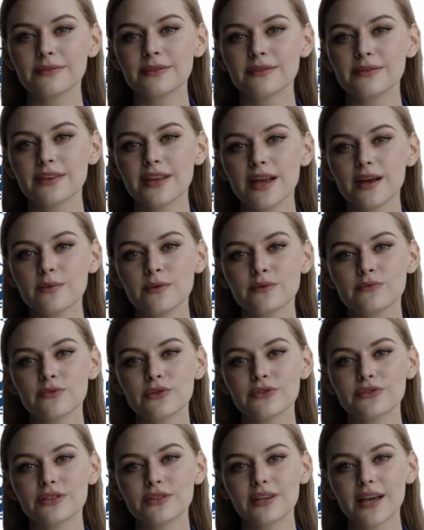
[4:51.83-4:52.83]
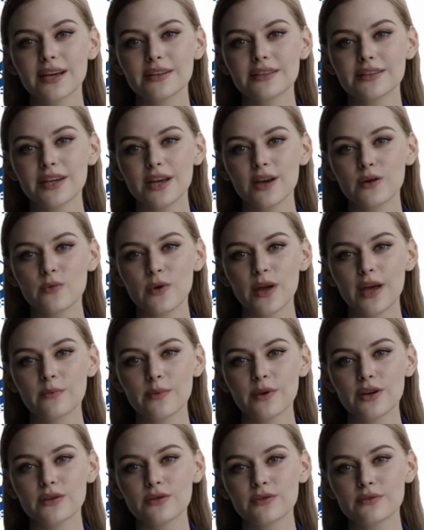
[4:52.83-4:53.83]
Tips for selecting a web
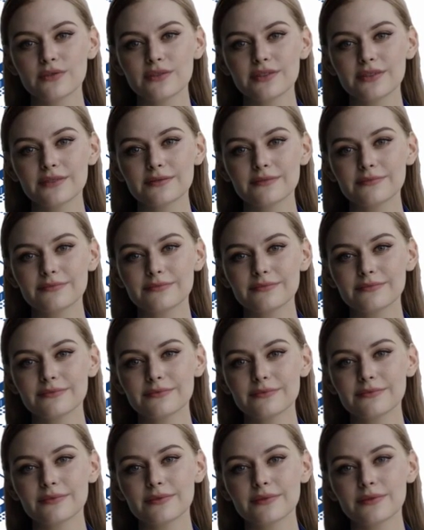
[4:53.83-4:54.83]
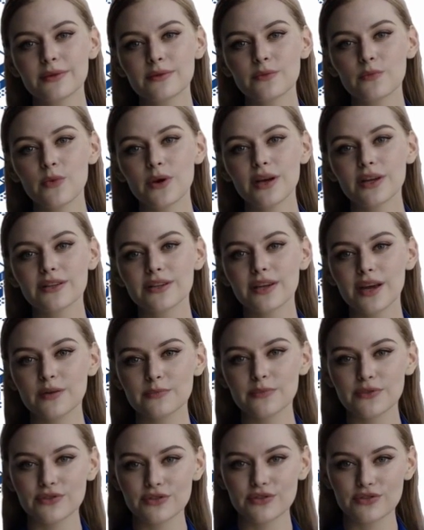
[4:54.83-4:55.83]
host. When it
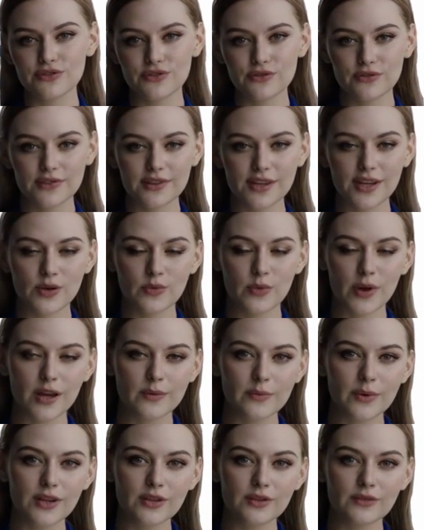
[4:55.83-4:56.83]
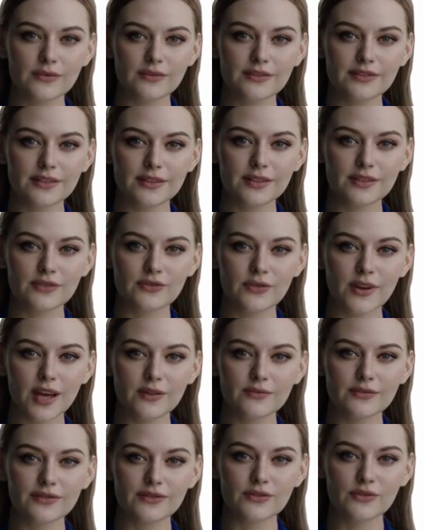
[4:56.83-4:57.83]
comes to choosing a web host, you
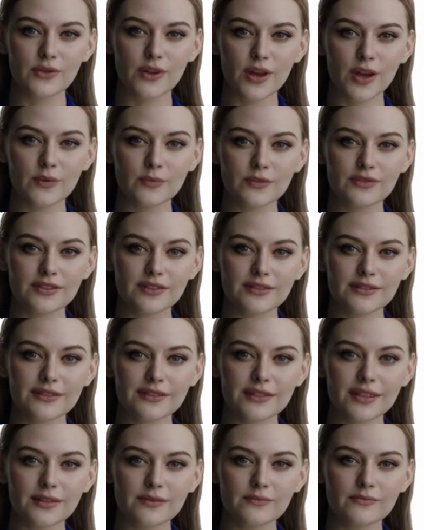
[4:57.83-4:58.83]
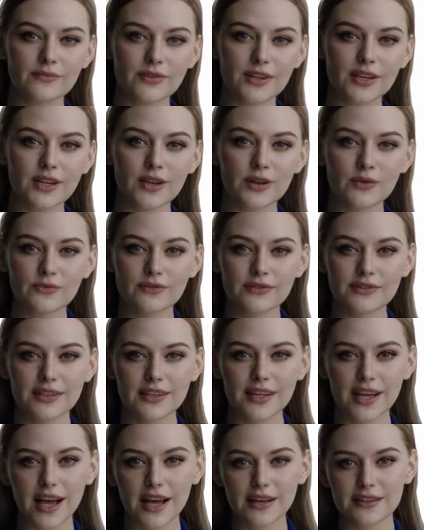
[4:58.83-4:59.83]
have two options: free
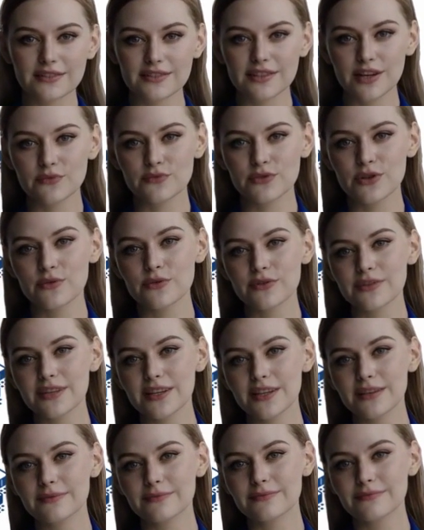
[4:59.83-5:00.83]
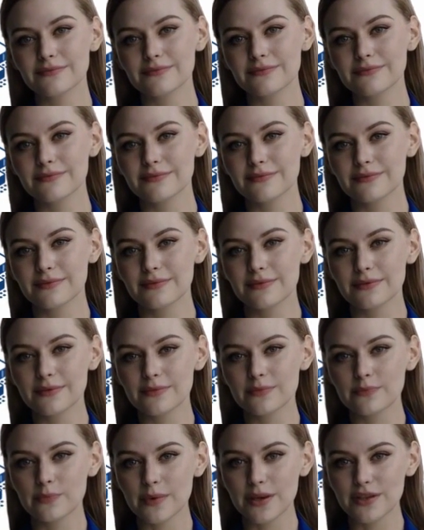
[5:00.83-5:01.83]
hosting and self-hosting.
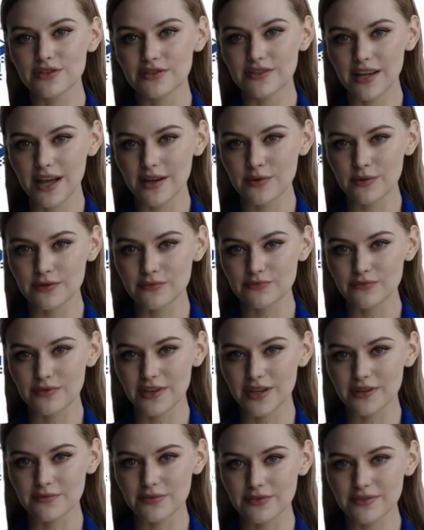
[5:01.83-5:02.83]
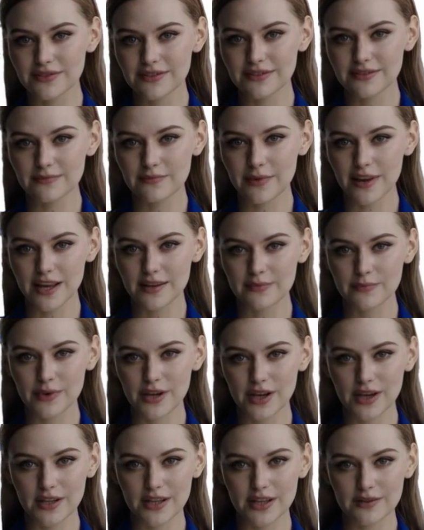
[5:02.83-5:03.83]
Much like with free versus paid
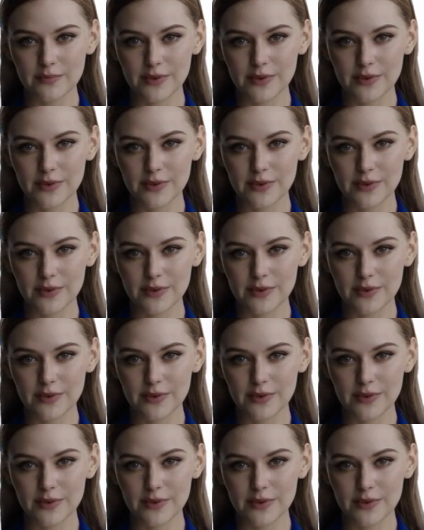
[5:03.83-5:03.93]
blogging